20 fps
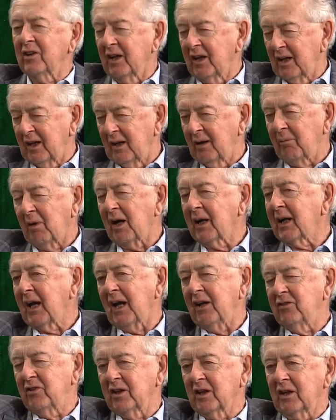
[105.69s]
and in my
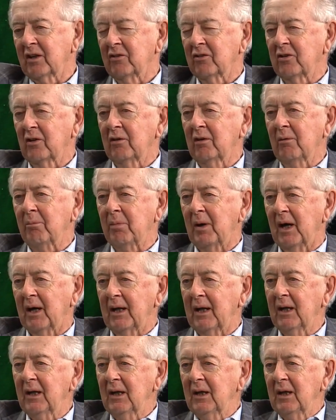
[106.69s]
case, the Conservative
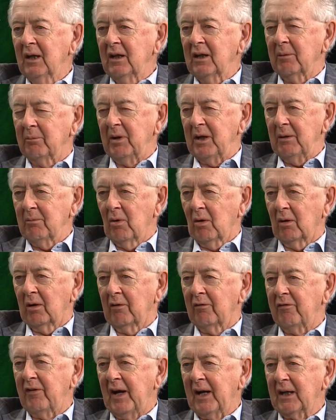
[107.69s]
Party, to be more
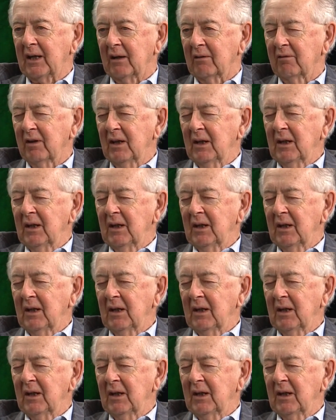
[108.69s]
effective.